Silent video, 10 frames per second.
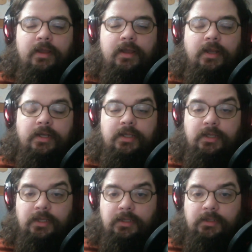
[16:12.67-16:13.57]
and
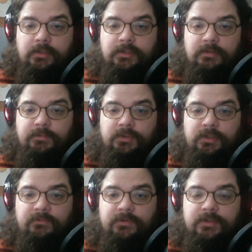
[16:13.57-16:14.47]
he didn't
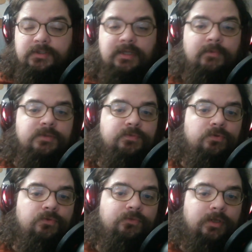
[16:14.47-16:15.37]
believe in this, that was
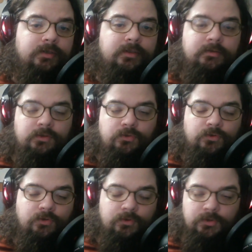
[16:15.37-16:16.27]
proof that you
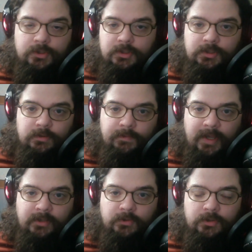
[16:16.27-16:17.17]
couldn't just
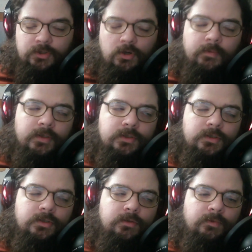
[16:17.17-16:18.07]
paint all
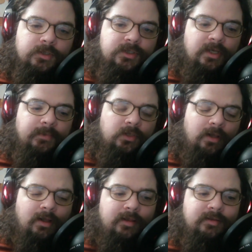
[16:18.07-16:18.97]
Germans with the same
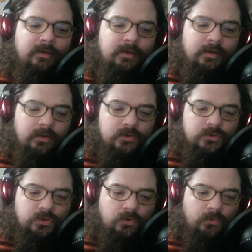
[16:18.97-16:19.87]
cloth.
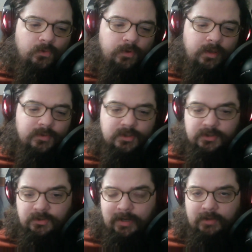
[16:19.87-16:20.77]
So he was
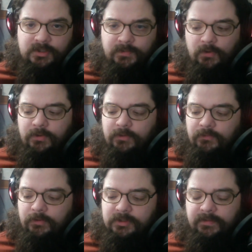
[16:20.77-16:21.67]
also outspoken, of
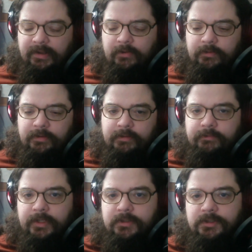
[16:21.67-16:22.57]
course, about
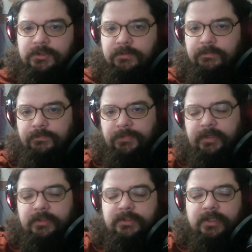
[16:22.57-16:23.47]
racism
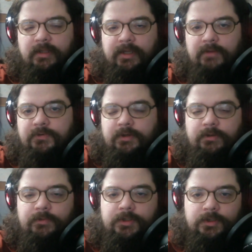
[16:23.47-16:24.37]
in South
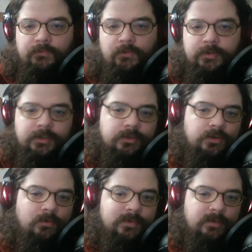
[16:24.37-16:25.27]
Africa, which of course hits
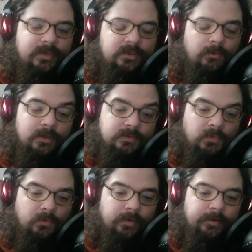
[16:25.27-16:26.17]
home to him as he was
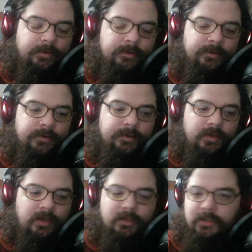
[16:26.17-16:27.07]
born
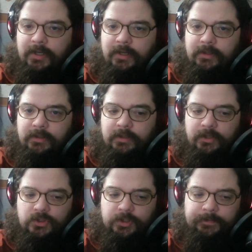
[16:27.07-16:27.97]
in that
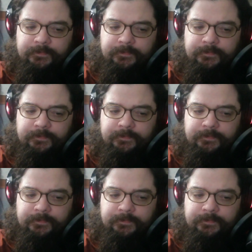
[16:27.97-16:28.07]
country.